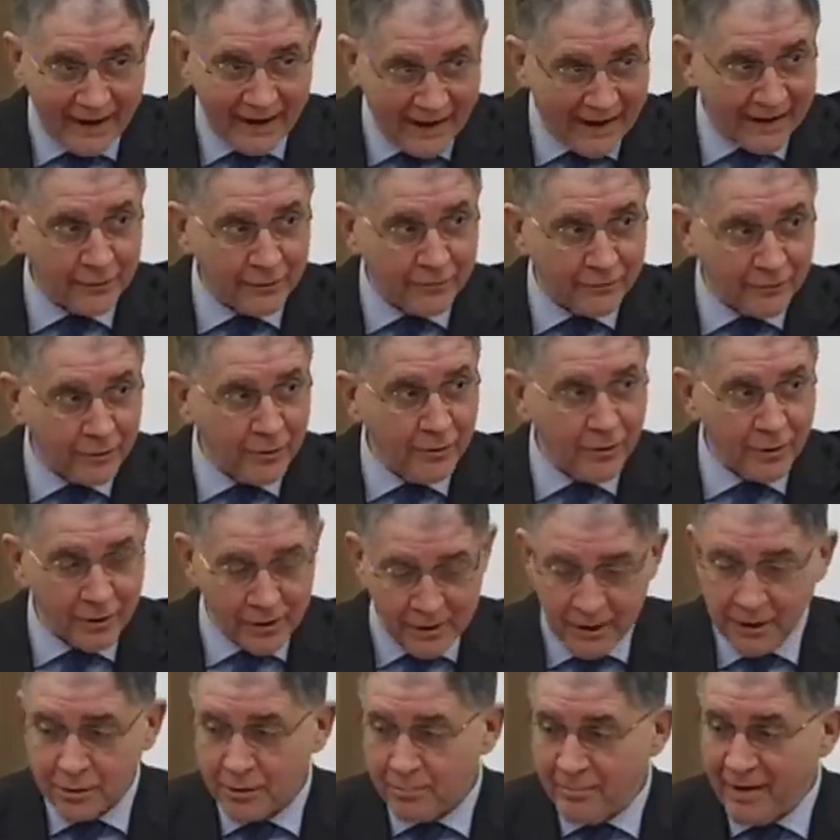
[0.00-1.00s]
And of course,
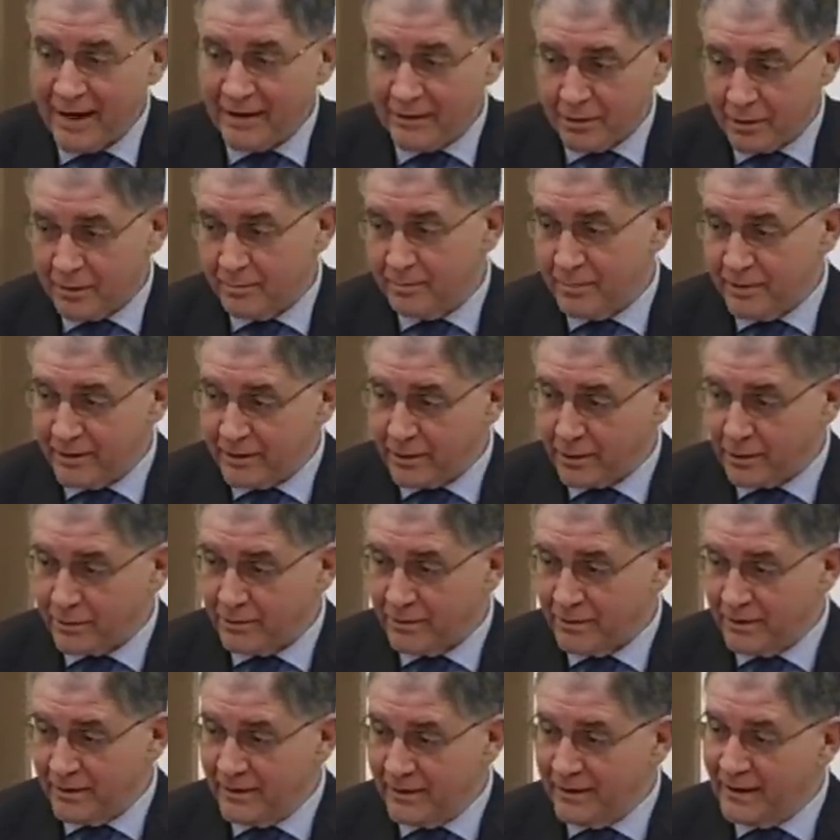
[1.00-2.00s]
since man is a
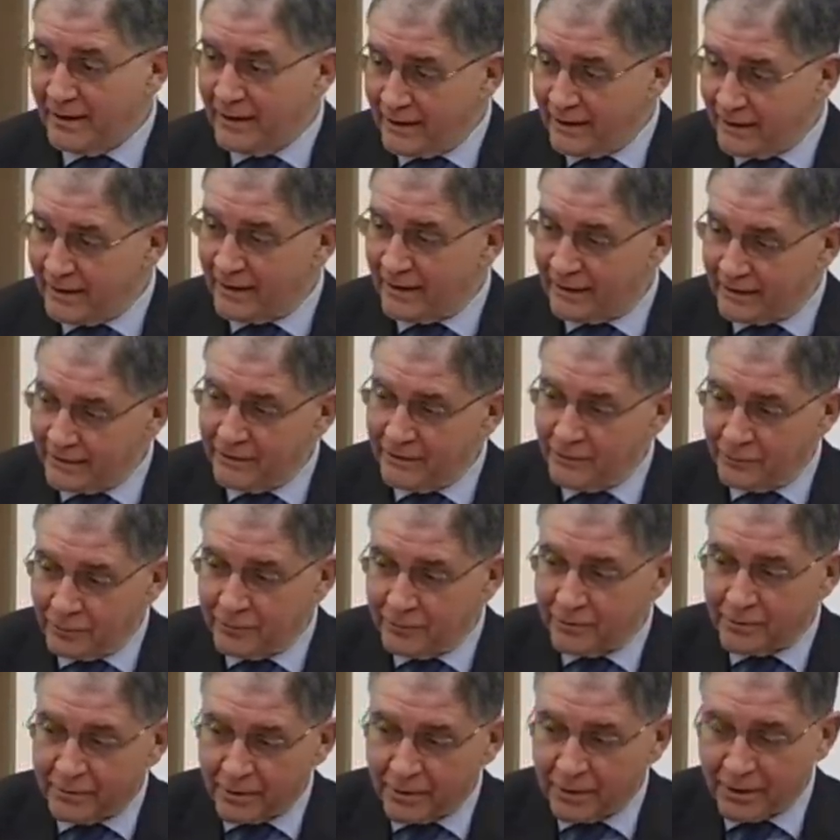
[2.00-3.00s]
person, uh,
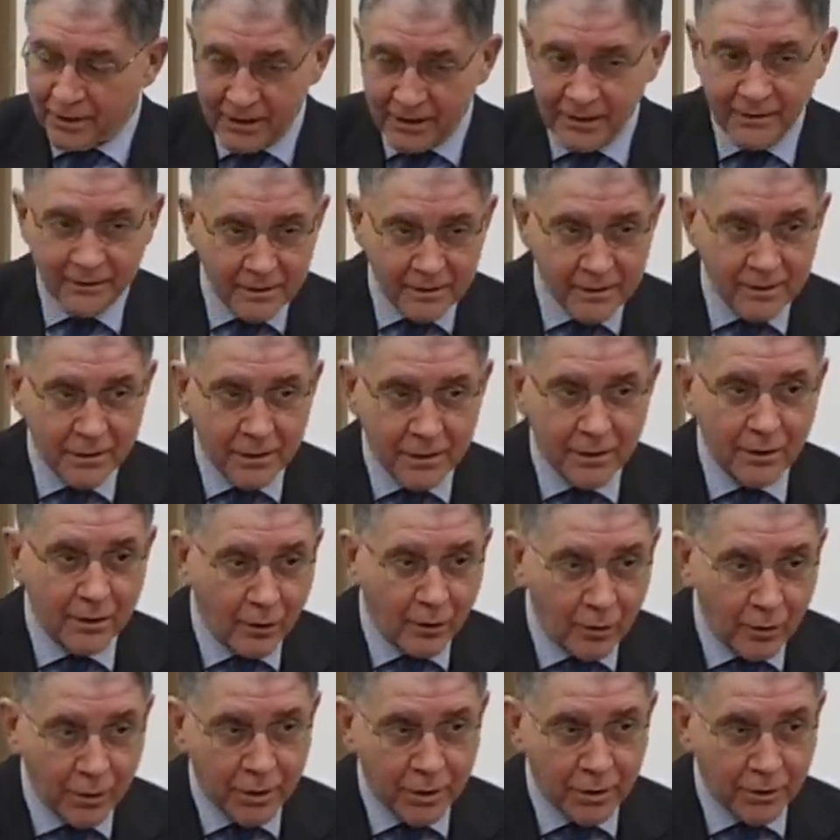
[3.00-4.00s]
you see this
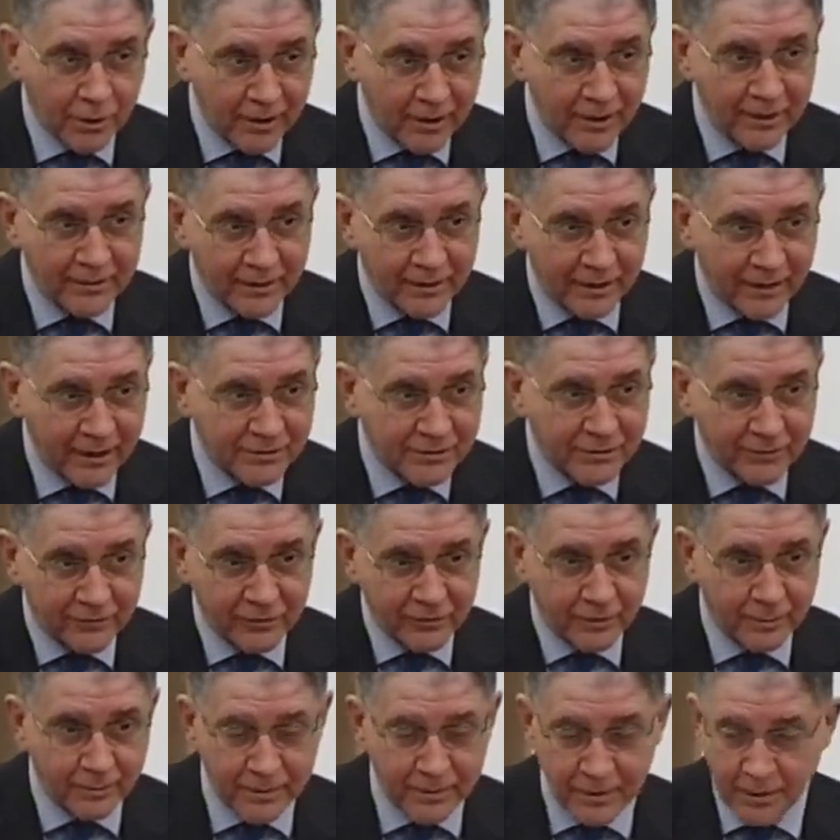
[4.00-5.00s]
also in the relation
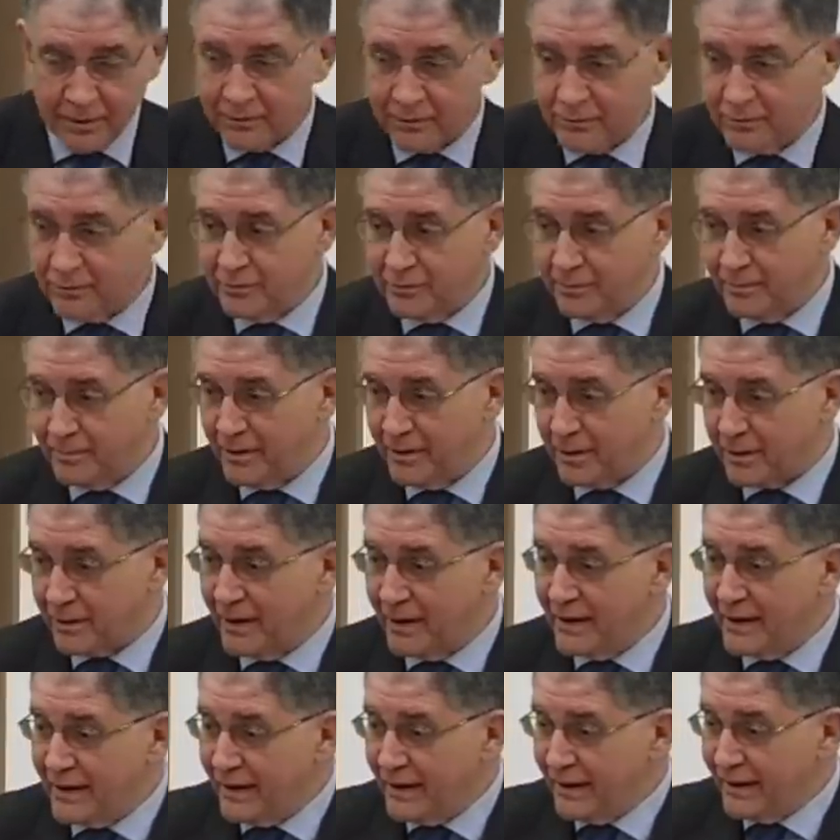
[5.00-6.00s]
of the person to the person.